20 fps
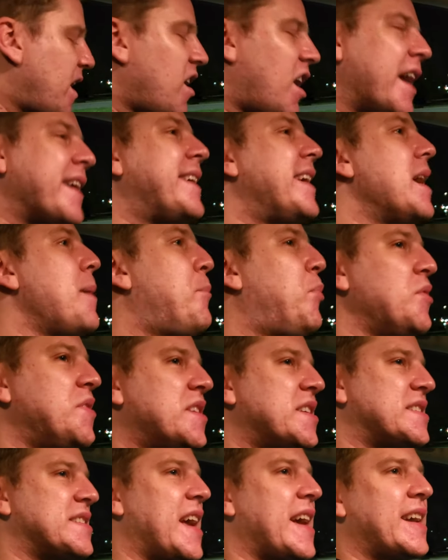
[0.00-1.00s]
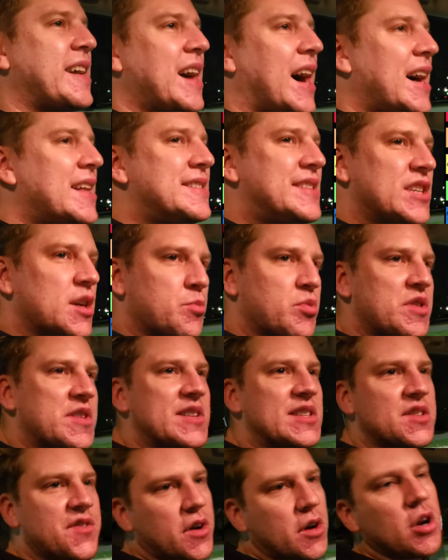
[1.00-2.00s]
Oh, I can't put this at God's here, but
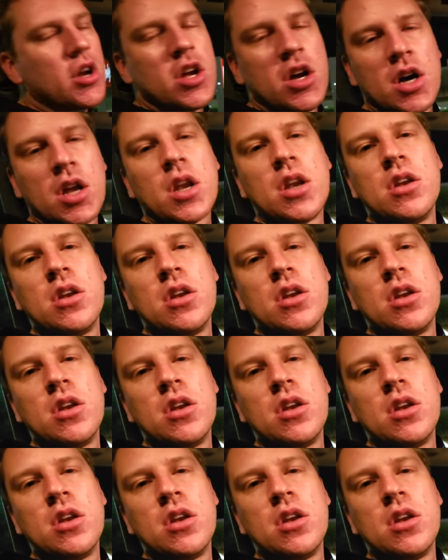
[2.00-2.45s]
this is very good.